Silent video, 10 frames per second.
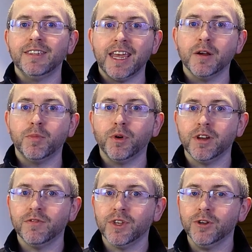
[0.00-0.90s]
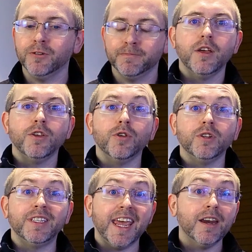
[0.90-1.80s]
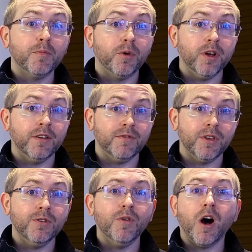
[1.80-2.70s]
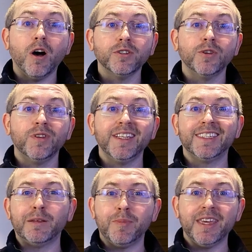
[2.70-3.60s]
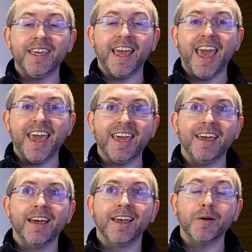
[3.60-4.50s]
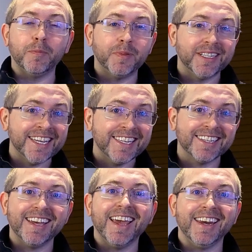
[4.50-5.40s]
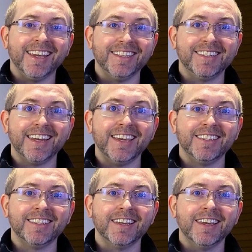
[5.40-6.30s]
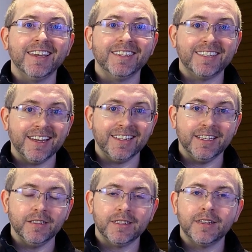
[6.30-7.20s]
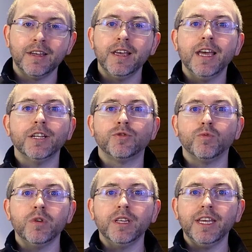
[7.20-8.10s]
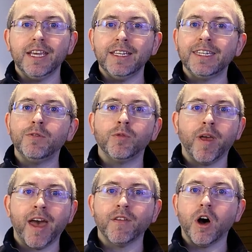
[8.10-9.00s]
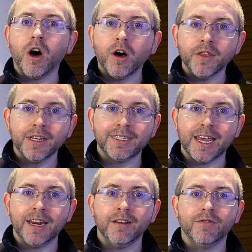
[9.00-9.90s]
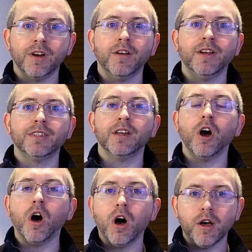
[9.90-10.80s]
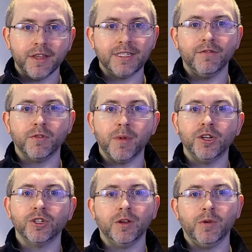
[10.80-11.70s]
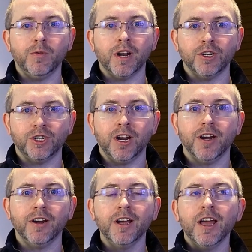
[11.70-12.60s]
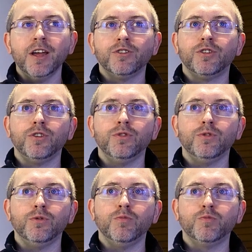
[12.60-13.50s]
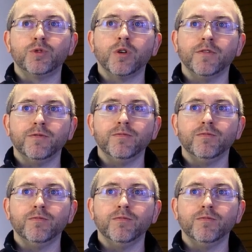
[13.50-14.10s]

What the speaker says: data point of view. Your data point of view also needs to be a complete and concise sentence. It's really easy when we have all this data in front of us and all this information that we want to share to sort of